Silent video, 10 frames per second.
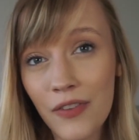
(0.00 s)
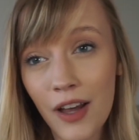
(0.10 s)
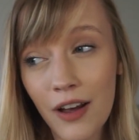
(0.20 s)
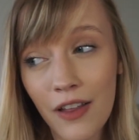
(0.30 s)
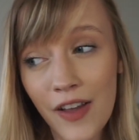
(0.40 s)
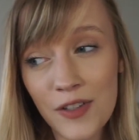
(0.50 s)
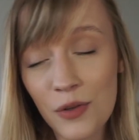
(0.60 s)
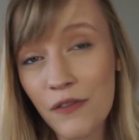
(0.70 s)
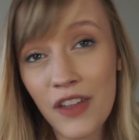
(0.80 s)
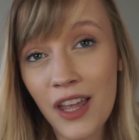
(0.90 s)
uh, that
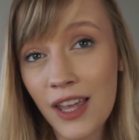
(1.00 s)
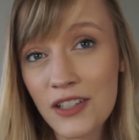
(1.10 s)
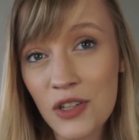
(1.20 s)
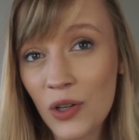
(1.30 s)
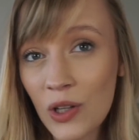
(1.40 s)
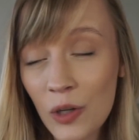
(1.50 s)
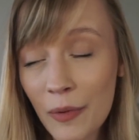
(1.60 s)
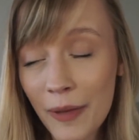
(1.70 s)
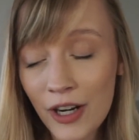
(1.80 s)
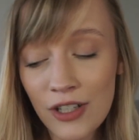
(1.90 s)
sort of thing, get to know you a little
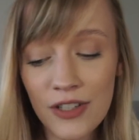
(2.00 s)
bit better.